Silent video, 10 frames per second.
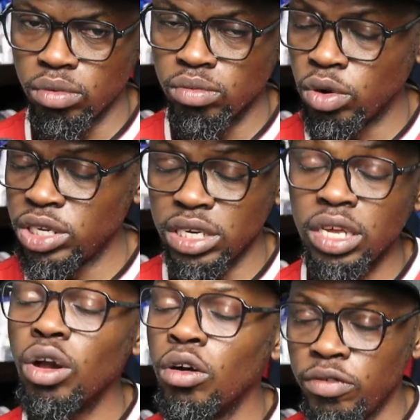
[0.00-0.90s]
What did
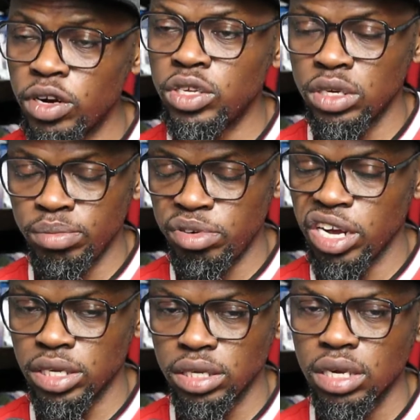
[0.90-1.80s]
he offer to the
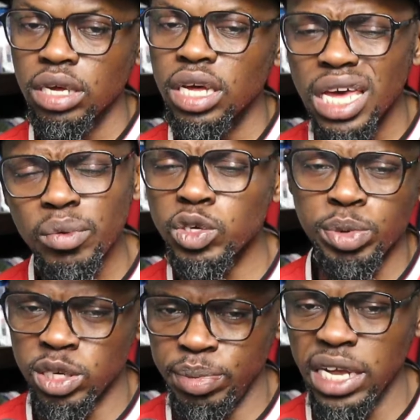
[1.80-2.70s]
press? It was
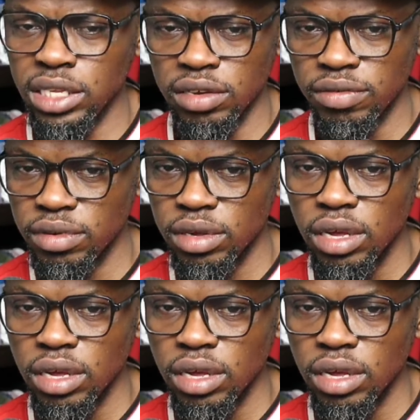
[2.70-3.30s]
perspective,